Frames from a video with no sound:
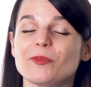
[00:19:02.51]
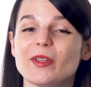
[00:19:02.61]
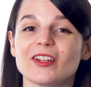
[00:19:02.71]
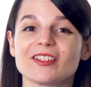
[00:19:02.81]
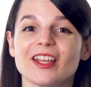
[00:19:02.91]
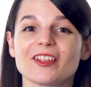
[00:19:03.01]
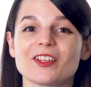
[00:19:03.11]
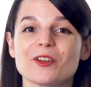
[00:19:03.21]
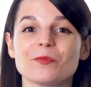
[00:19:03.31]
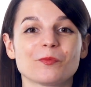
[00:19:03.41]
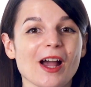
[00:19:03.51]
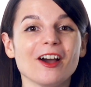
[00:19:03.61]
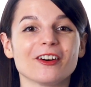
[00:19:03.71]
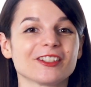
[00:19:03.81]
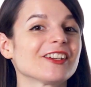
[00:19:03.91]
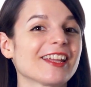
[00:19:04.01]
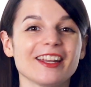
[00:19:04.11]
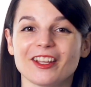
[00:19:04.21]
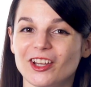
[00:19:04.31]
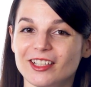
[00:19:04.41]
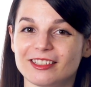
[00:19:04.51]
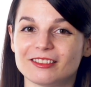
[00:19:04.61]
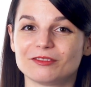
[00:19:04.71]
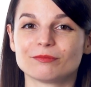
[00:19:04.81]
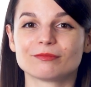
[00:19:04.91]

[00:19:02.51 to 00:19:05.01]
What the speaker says: speaker tell you, wow, you're getting good.